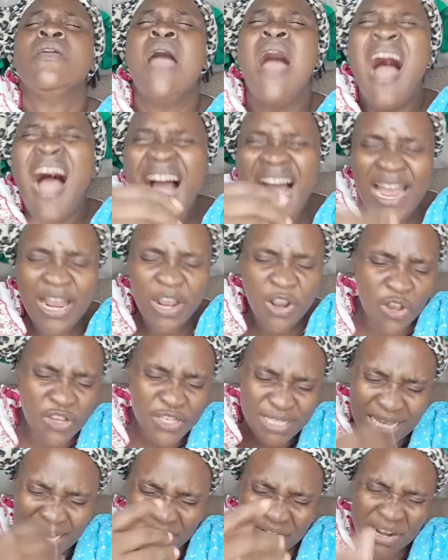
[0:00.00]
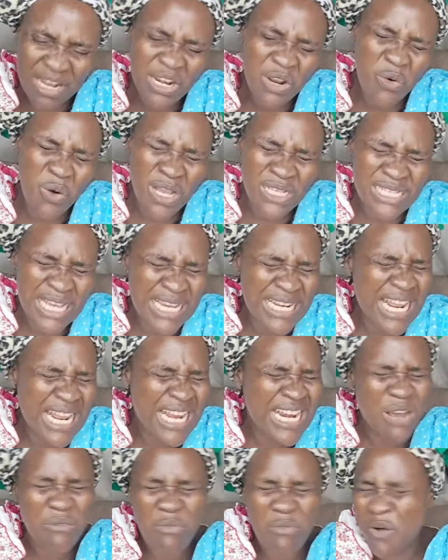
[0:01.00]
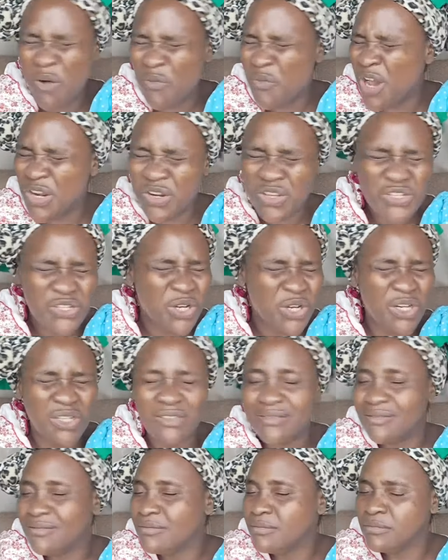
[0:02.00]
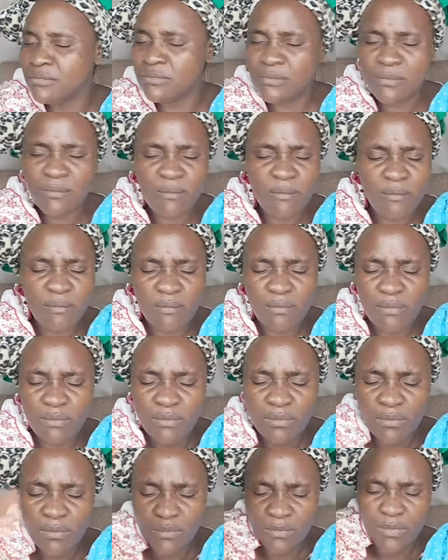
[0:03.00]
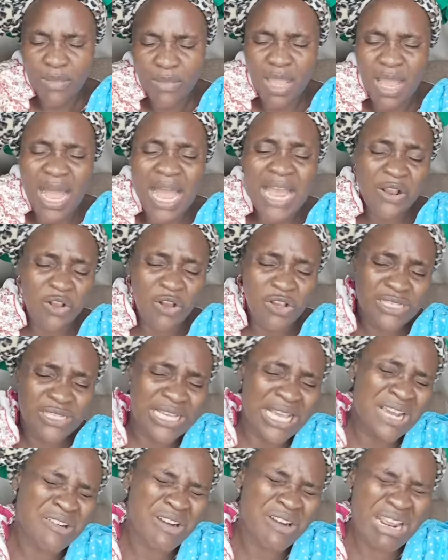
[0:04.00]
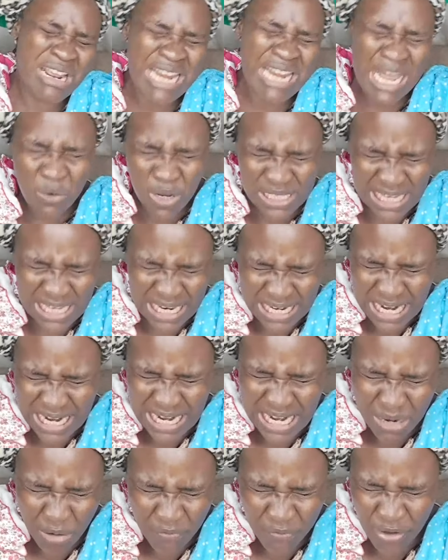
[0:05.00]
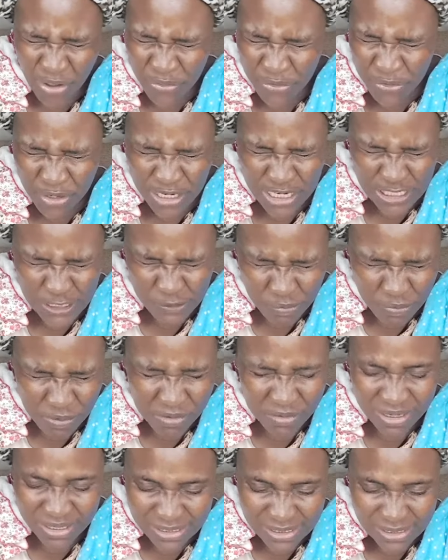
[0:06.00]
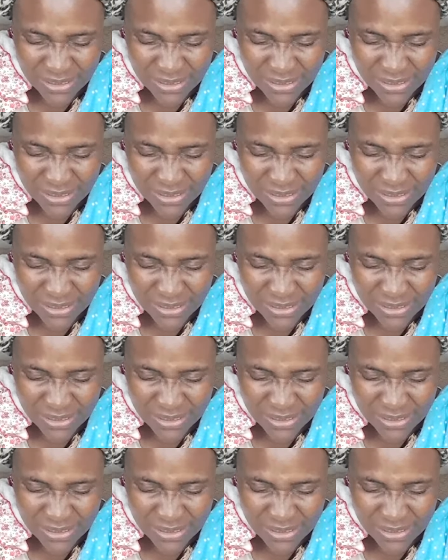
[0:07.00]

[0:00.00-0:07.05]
I consecrate the water in the name of God the Son. I consecrate that water in the name of God the Holy Spirit.